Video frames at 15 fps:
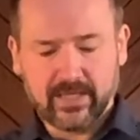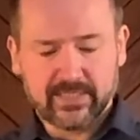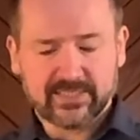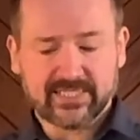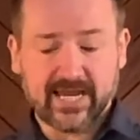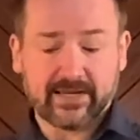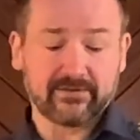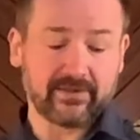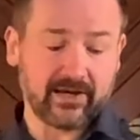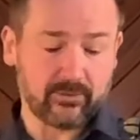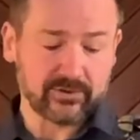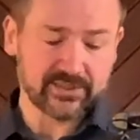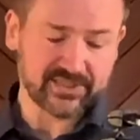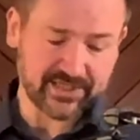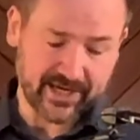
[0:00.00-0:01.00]
Second thing I
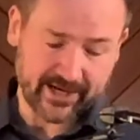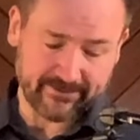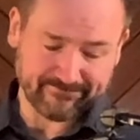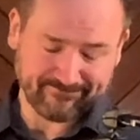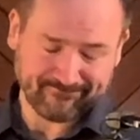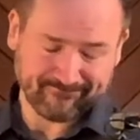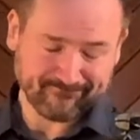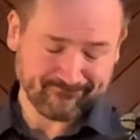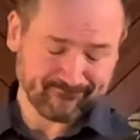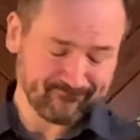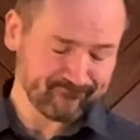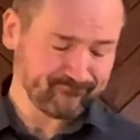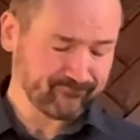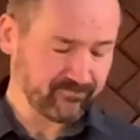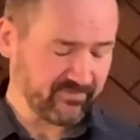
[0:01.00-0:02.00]
want to say
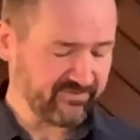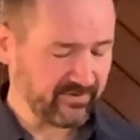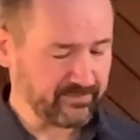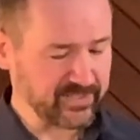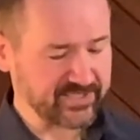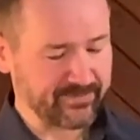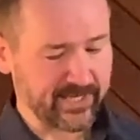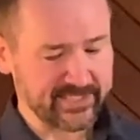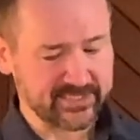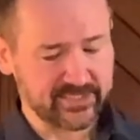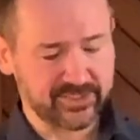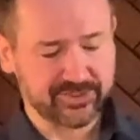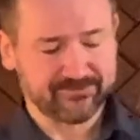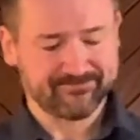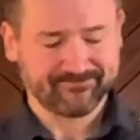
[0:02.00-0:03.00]
from this
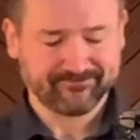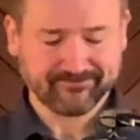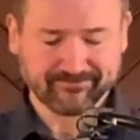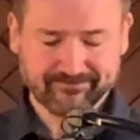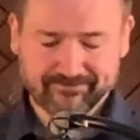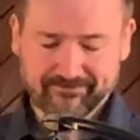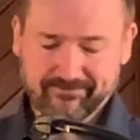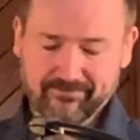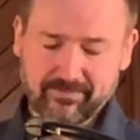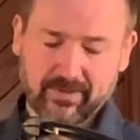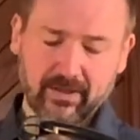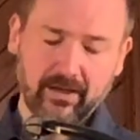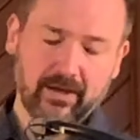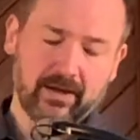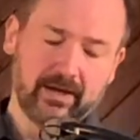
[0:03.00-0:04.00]
passage
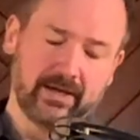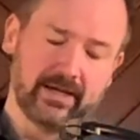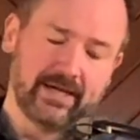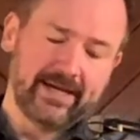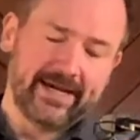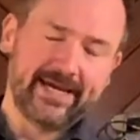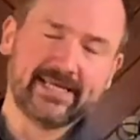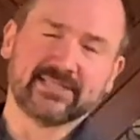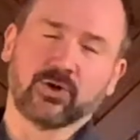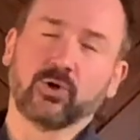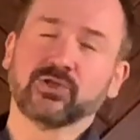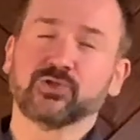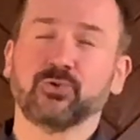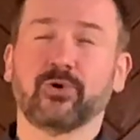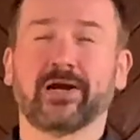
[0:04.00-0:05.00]
is
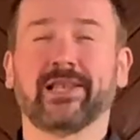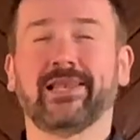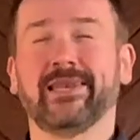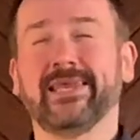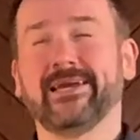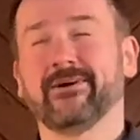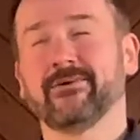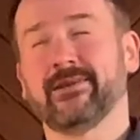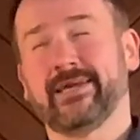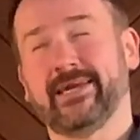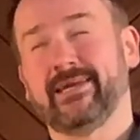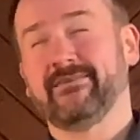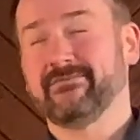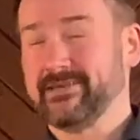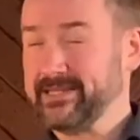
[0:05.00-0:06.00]
also
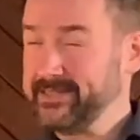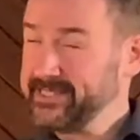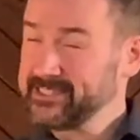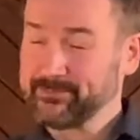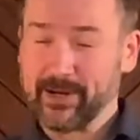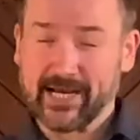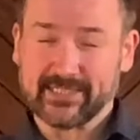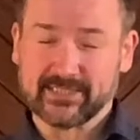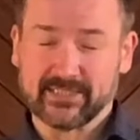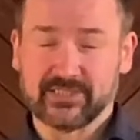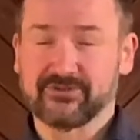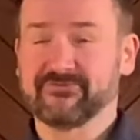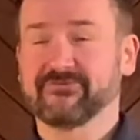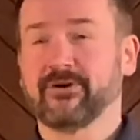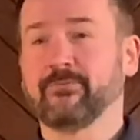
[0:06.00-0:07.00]
clearly in this
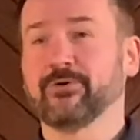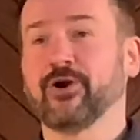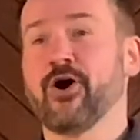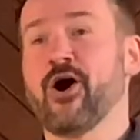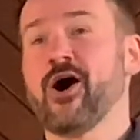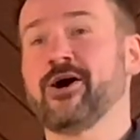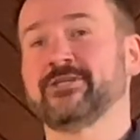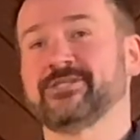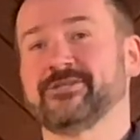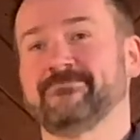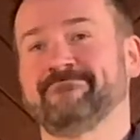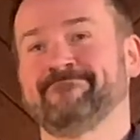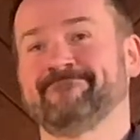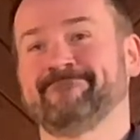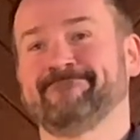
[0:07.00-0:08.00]
passage from God.
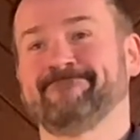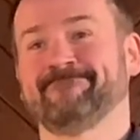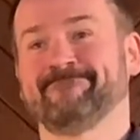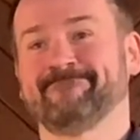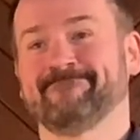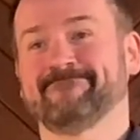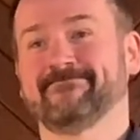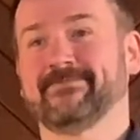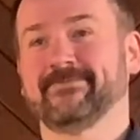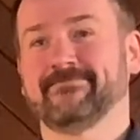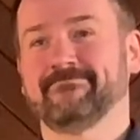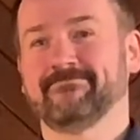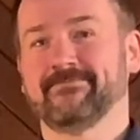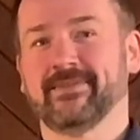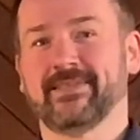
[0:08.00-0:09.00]

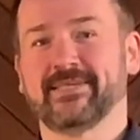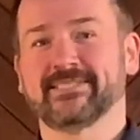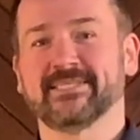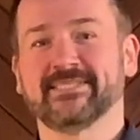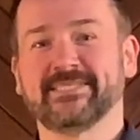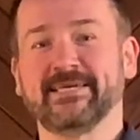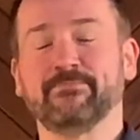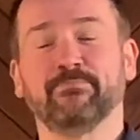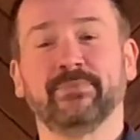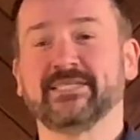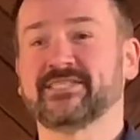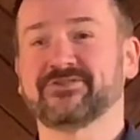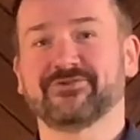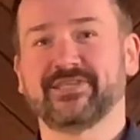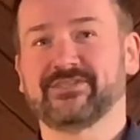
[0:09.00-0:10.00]
That's a deep
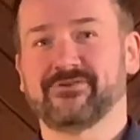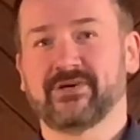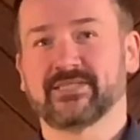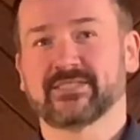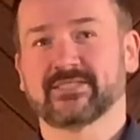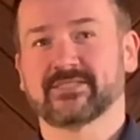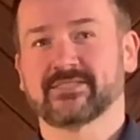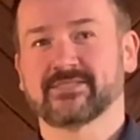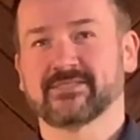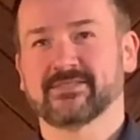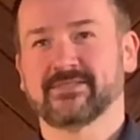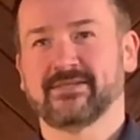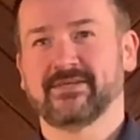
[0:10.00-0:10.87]
mystery to us.